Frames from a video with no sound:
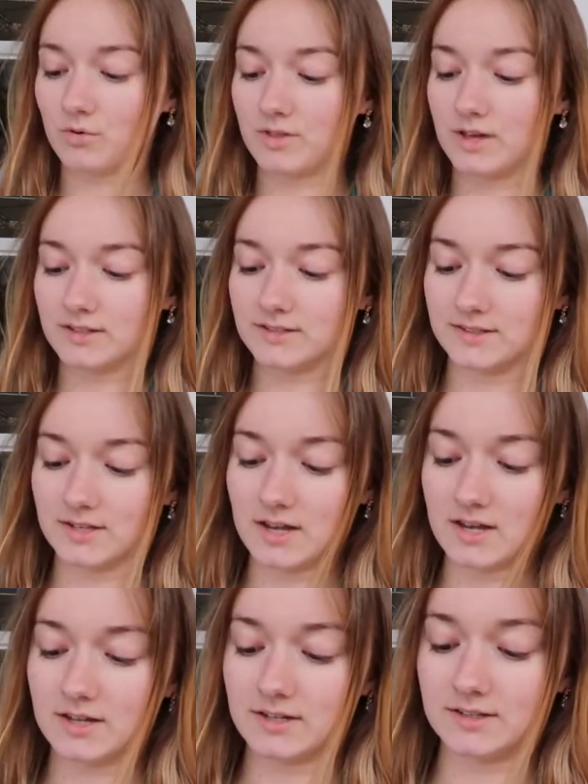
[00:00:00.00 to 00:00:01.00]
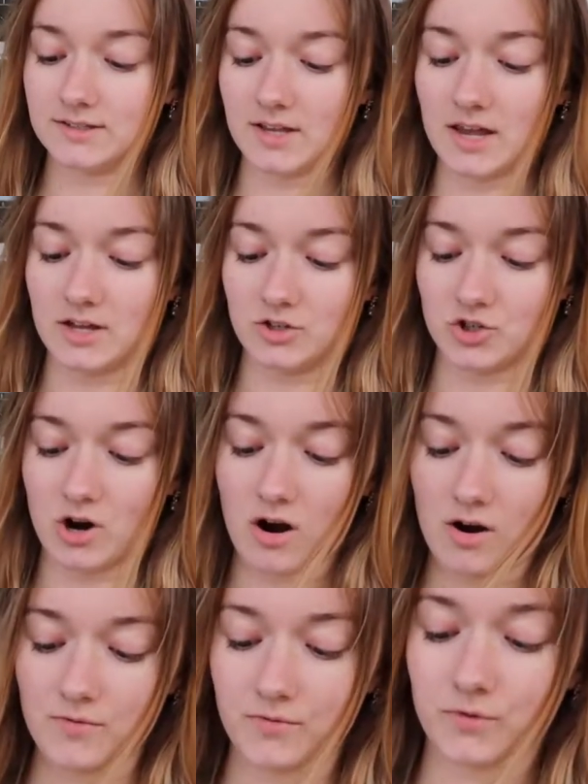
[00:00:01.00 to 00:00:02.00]
This is a
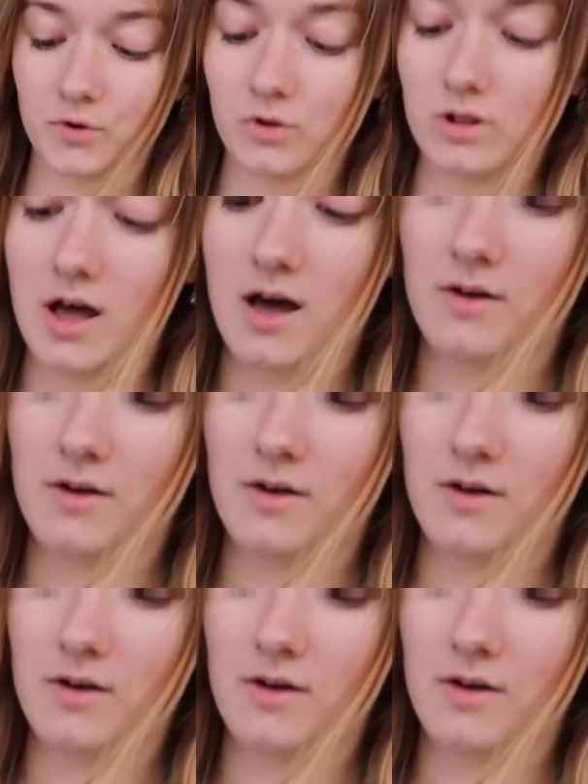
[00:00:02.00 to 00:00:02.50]
jar full